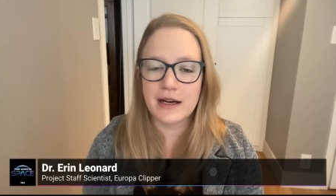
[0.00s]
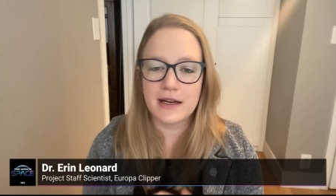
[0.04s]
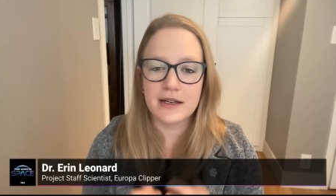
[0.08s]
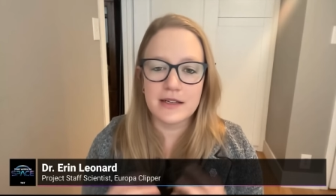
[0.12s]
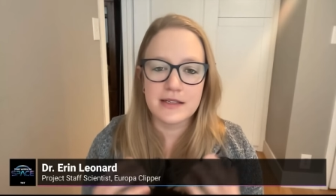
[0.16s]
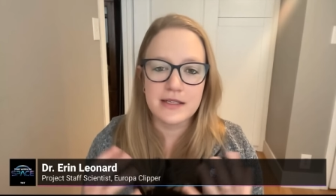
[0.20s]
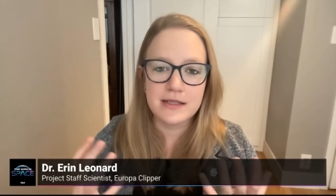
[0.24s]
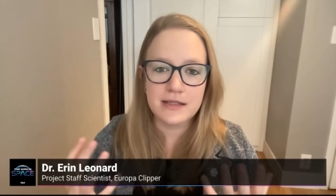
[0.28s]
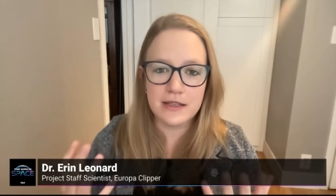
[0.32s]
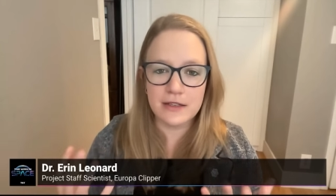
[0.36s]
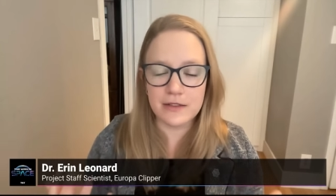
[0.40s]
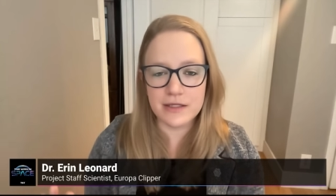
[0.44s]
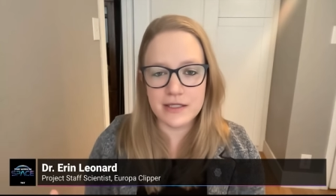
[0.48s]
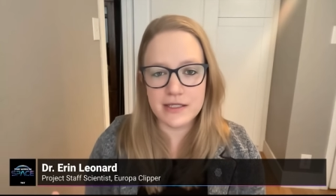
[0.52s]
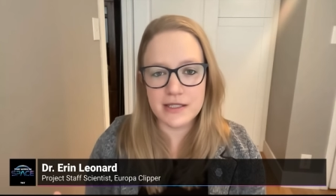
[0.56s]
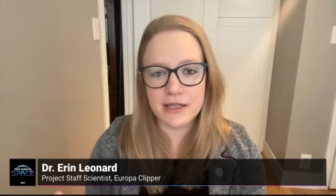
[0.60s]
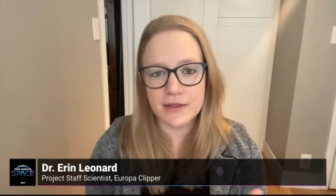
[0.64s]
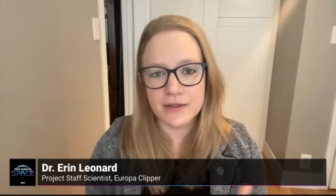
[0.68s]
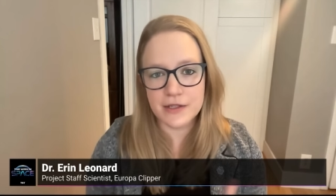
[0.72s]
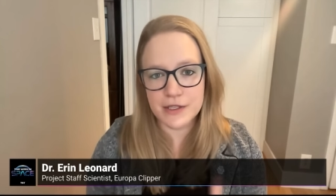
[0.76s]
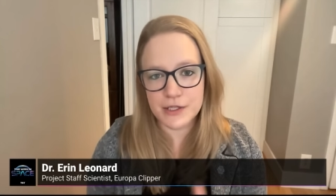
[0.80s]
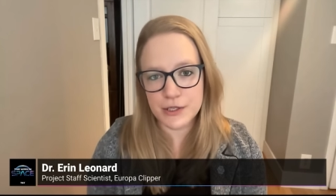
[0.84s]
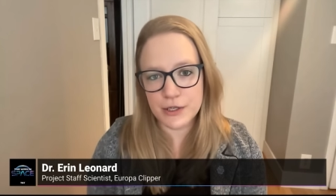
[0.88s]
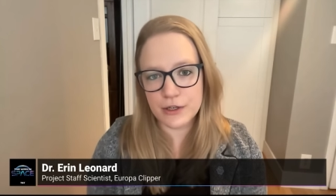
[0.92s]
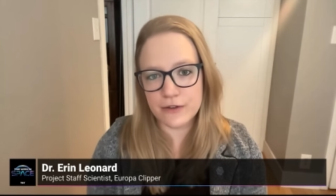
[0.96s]
salts
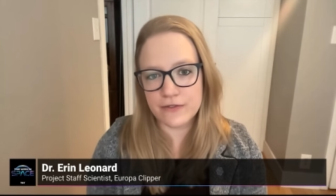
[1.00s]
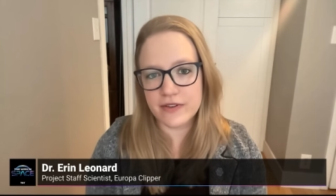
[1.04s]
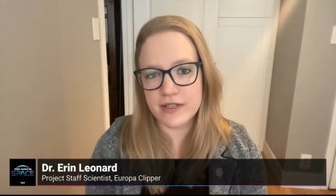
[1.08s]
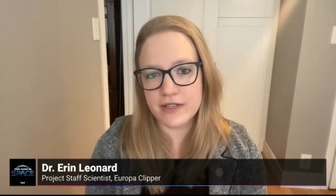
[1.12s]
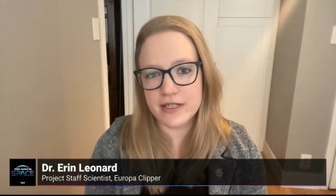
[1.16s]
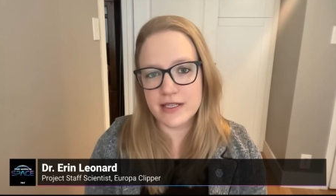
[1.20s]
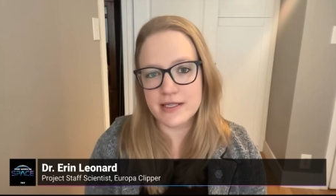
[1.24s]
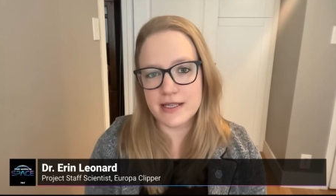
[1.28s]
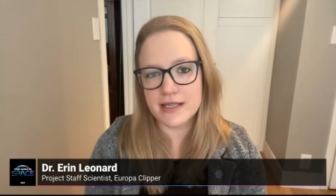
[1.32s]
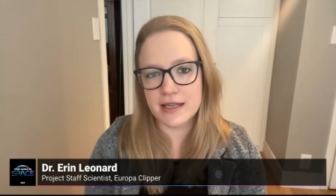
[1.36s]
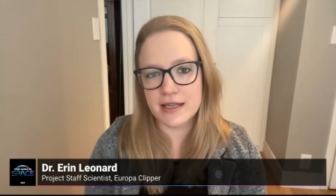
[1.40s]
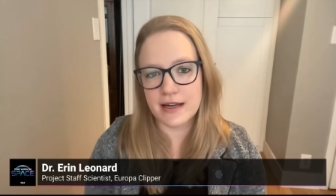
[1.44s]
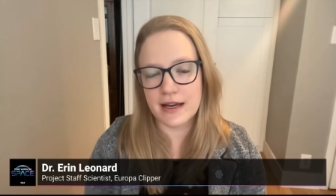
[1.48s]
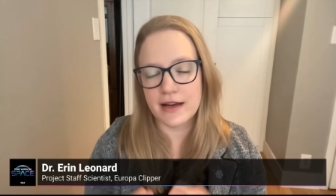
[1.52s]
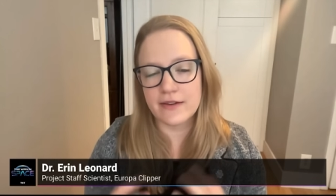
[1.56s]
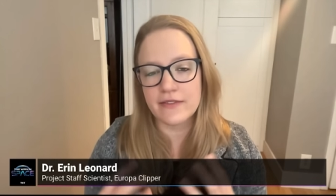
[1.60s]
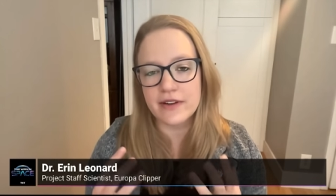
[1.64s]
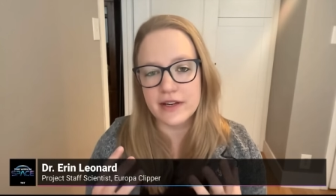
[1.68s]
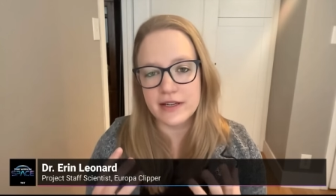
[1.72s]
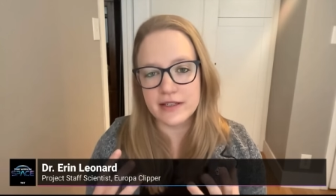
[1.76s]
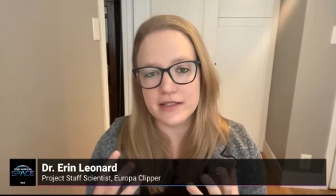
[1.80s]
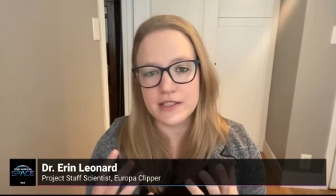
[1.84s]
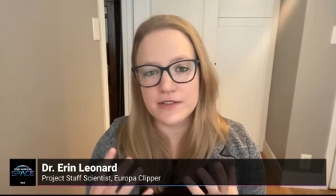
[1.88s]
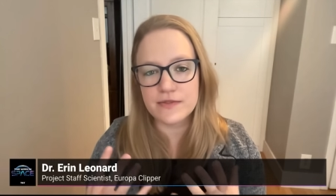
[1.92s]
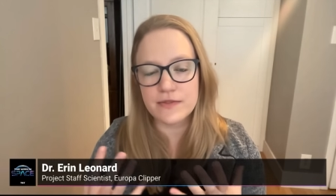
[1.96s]
on the surface and
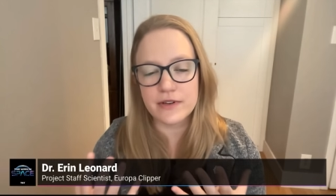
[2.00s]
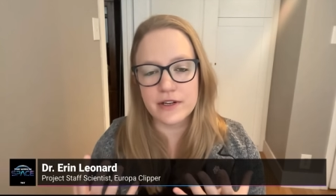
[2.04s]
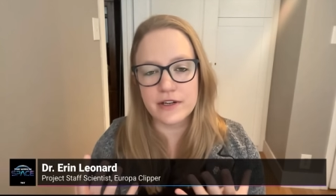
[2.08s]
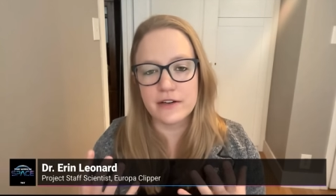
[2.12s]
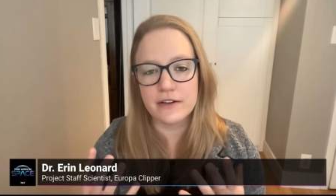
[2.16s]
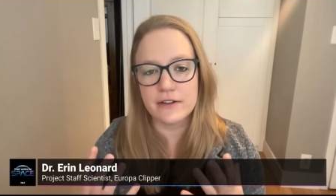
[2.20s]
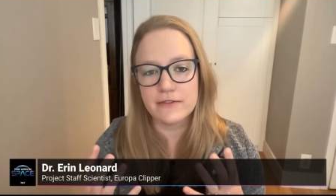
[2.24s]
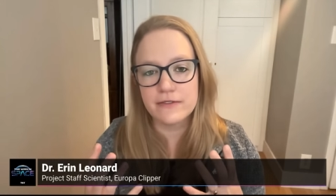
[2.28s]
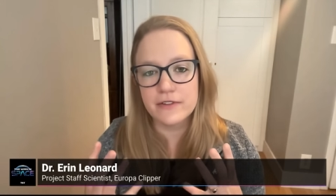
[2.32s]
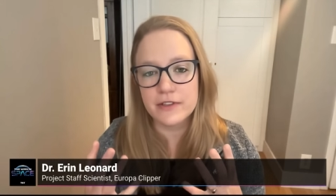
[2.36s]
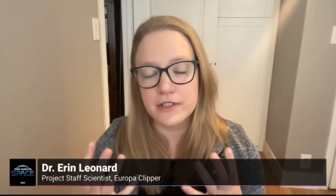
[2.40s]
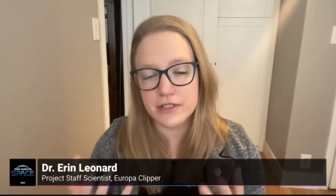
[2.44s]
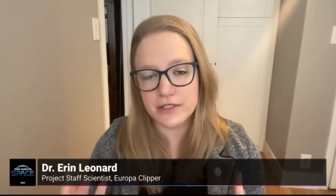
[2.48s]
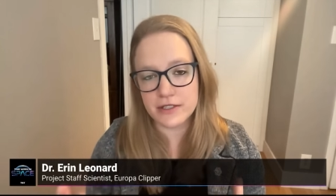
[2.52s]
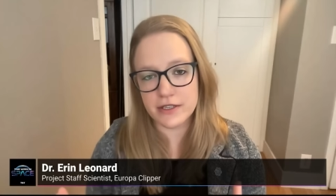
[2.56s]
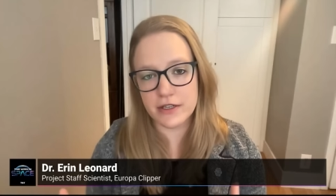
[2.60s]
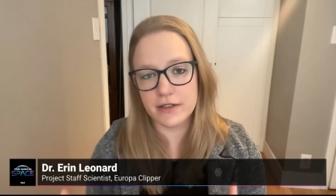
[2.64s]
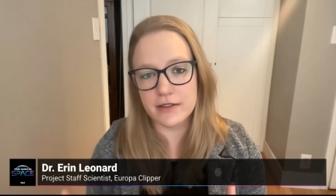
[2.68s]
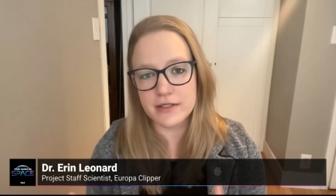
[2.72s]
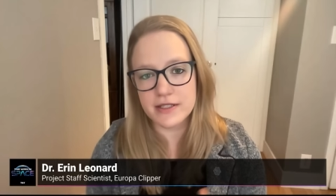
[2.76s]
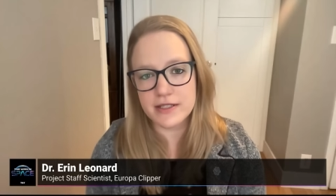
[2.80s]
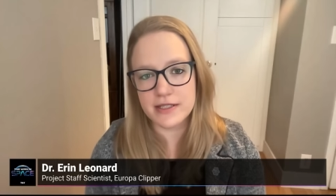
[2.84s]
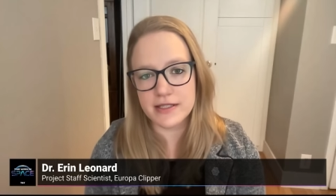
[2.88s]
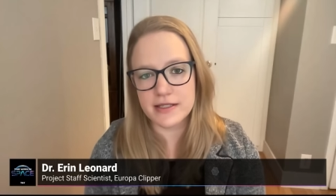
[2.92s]
evidence for salts.